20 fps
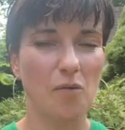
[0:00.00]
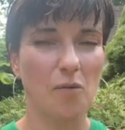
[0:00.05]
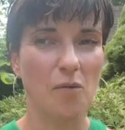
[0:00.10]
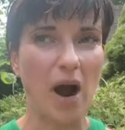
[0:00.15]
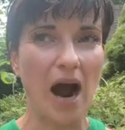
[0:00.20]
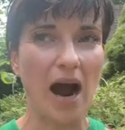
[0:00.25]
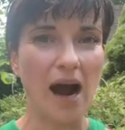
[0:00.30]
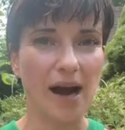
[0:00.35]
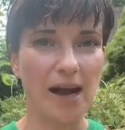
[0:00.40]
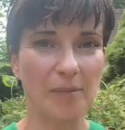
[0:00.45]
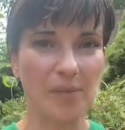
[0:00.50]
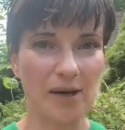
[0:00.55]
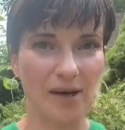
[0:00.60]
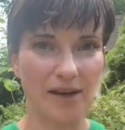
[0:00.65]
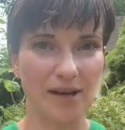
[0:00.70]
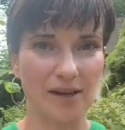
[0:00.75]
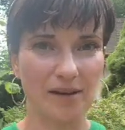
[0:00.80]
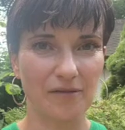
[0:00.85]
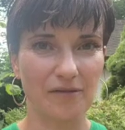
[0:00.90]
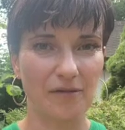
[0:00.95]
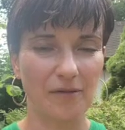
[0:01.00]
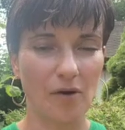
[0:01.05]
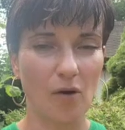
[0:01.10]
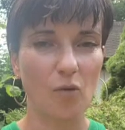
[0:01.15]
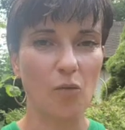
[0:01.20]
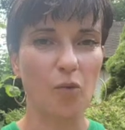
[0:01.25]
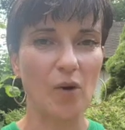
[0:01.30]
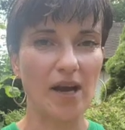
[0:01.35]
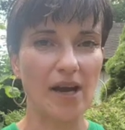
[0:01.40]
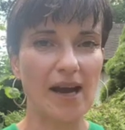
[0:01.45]
I believe
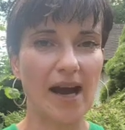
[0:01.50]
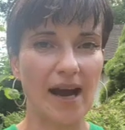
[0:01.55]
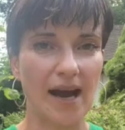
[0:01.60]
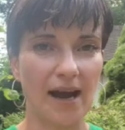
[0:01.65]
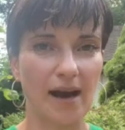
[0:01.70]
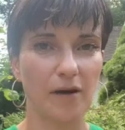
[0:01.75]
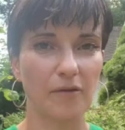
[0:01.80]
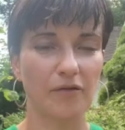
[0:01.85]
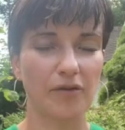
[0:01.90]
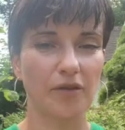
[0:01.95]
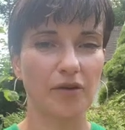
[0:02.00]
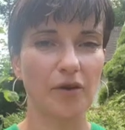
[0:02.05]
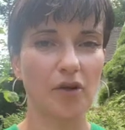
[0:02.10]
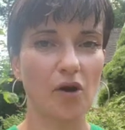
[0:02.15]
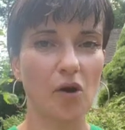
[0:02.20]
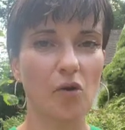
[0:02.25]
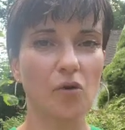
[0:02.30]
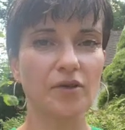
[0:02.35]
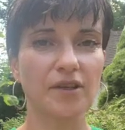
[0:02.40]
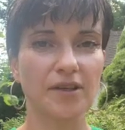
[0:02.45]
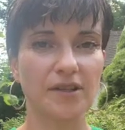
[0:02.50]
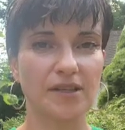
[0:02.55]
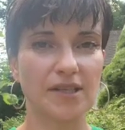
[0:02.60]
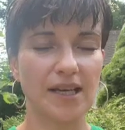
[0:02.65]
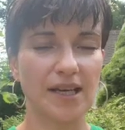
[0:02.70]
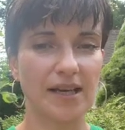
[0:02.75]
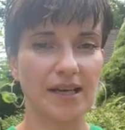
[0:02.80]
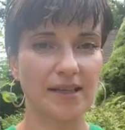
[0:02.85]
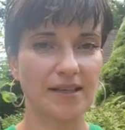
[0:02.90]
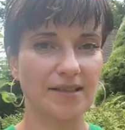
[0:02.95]
we have the golden
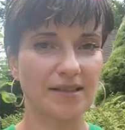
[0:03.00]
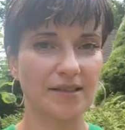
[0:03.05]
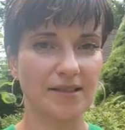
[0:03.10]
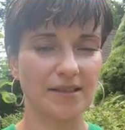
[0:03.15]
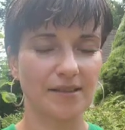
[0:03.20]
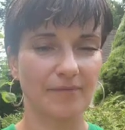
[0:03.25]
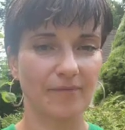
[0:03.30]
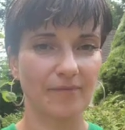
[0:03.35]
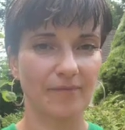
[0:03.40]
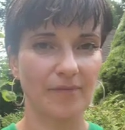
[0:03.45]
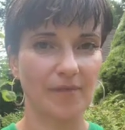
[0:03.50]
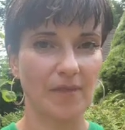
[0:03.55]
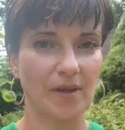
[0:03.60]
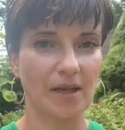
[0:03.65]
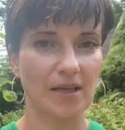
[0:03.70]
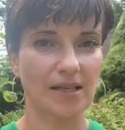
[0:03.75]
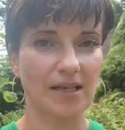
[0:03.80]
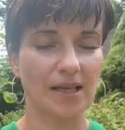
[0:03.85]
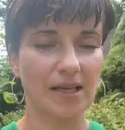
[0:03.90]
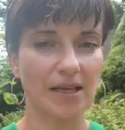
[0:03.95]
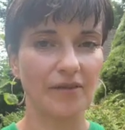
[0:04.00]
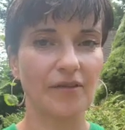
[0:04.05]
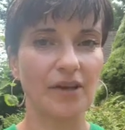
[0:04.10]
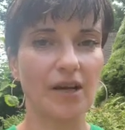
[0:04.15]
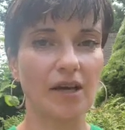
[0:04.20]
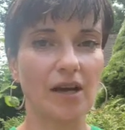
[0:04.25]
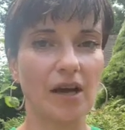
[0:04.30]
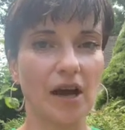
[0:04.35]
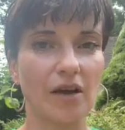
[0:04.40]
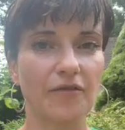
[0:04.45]
tickets to
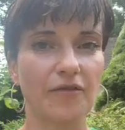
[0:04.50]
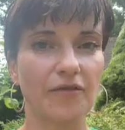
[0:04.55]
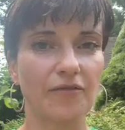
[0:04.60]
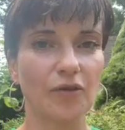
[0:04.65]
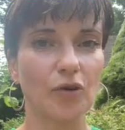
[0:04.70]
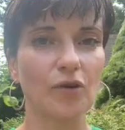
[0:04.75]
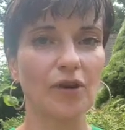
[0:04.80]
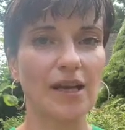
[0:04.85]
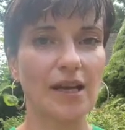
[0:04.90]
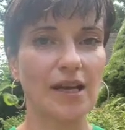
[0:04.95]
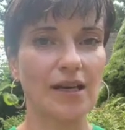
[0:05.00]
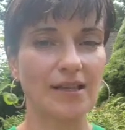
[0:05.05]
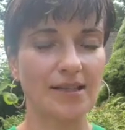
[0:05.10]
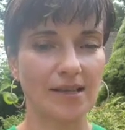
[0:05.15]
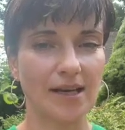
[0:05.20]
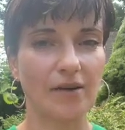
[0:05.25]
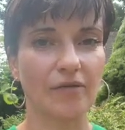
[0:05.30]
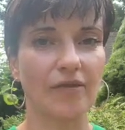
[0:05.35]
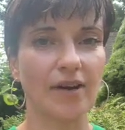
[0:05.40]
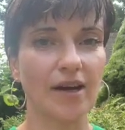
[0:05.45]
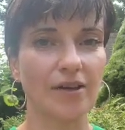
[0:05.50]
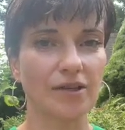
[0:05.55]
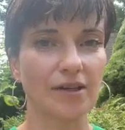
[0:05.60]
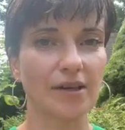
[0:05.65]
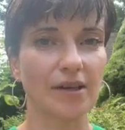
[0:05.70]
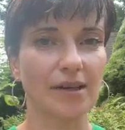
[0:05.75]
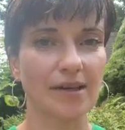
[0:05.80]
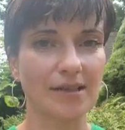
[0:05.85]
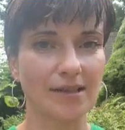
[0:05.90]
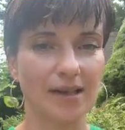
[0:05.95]
living a fully
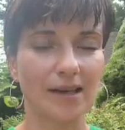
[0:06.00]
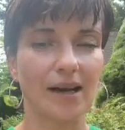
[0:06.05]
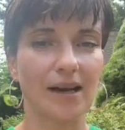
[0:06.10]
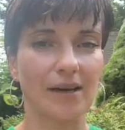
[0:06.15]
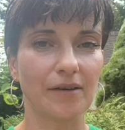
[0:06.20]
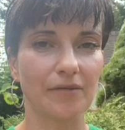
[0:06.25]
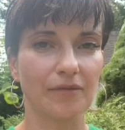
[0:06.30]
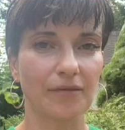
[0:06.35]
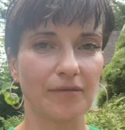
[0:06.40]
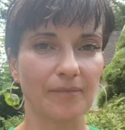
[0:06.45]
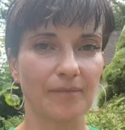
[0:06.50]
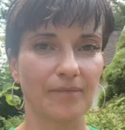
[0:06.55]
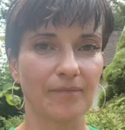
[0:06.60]
self-actualized life,